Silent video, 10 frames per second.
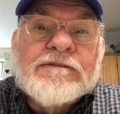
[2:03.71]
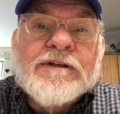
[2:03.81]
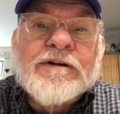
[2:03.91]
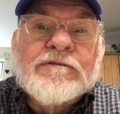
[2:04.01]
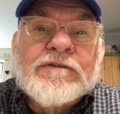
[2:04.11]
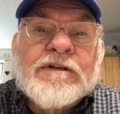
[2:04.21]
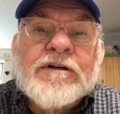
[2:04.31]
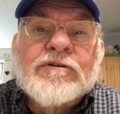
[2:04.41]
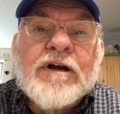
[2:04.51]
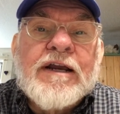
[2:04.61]

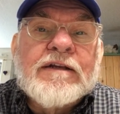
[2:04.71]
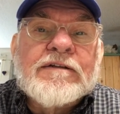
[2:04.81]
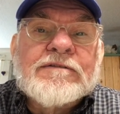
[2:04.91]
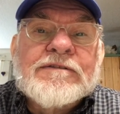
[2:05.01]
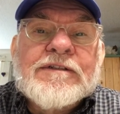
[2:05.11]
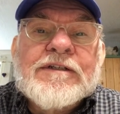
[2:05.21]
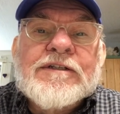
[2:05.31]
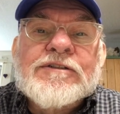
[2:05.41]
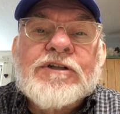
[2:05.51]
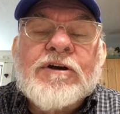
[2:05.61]
They're great.
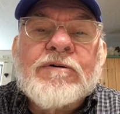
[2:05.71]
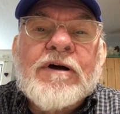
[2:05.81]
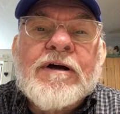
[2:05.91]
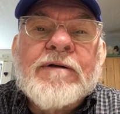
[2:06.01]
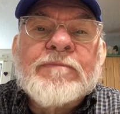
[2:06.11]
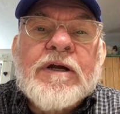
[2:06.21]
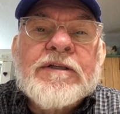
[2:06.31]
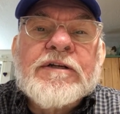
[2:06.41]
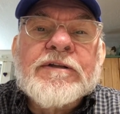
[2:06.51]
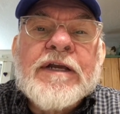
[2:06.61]
So
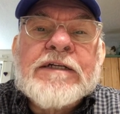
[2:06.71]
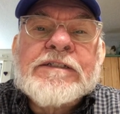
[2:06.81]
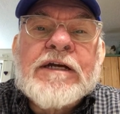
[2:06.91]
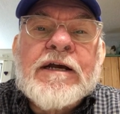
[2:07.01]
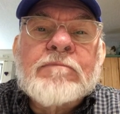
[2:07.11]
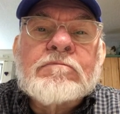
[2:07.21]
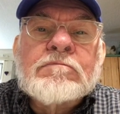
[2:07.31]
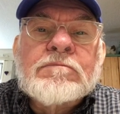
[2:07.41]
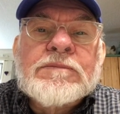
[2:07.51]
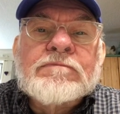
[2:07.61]
until next time,
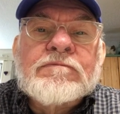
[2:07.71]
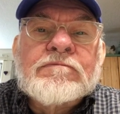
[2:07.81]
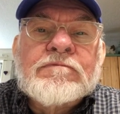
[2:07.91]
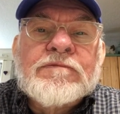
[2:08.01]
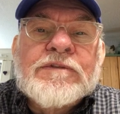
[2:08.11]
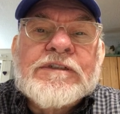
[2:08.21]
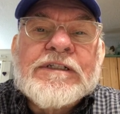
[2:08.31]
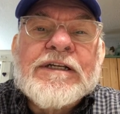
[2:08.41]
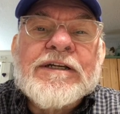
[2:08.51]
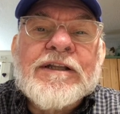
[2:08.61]

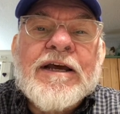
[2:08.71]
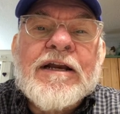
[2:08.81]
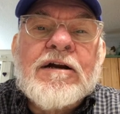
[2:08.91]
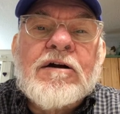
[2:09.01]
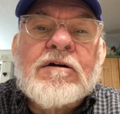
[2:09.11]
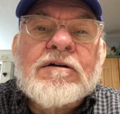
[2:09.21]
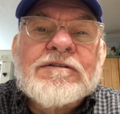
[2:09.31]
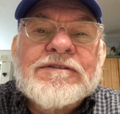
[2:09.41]
see you later.